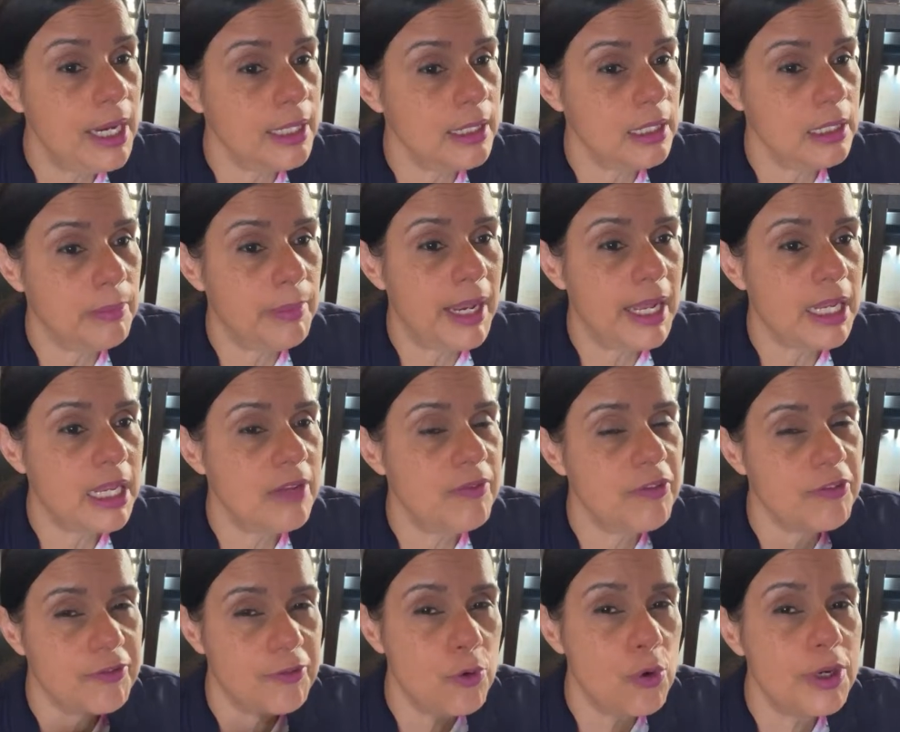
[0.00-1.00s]
under the blanket
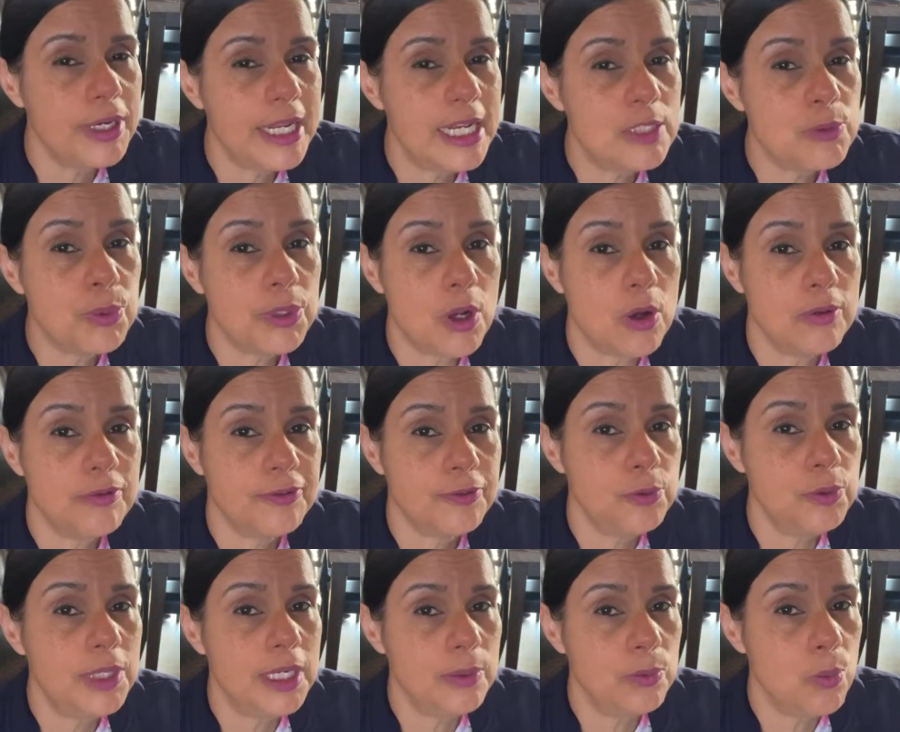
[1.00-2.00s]
for 4 days without
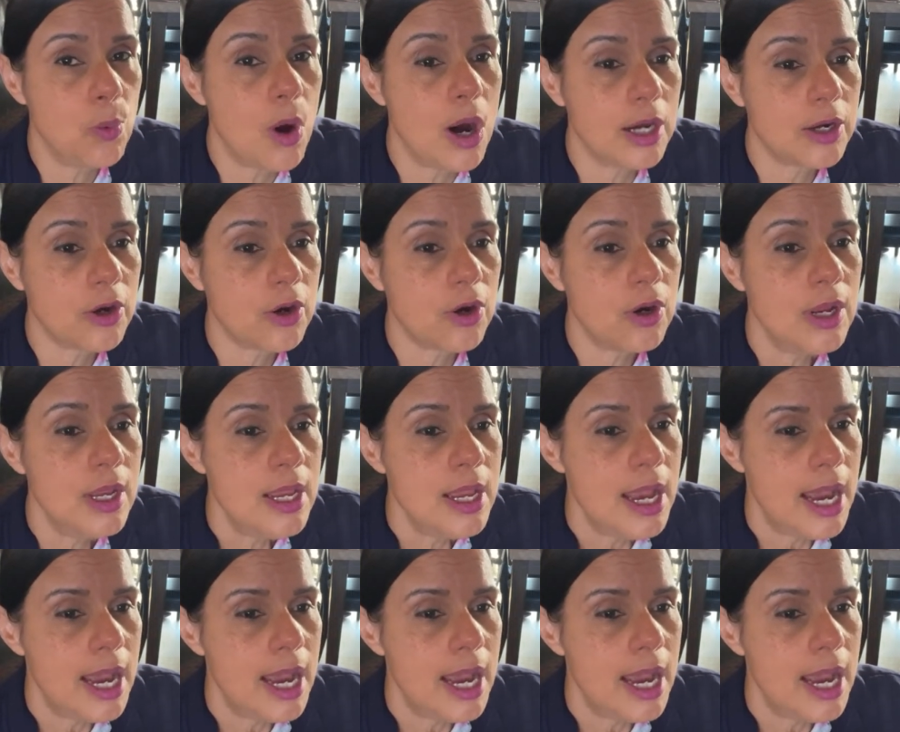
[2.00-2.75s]
food and water.